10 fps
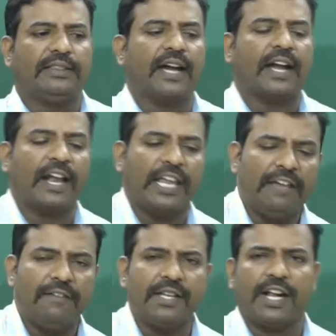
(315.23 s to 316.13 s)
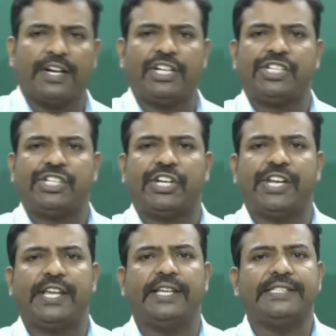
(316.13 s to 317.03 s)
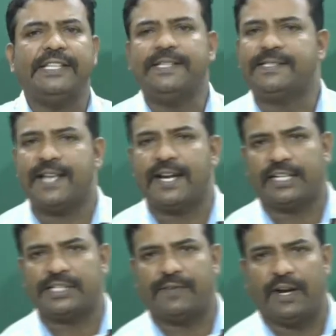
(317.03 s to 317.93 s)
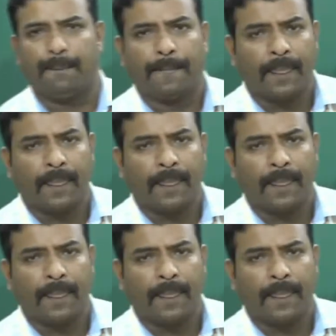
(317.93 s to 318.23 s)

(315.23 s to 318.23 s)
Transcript: the given condition is satisfied.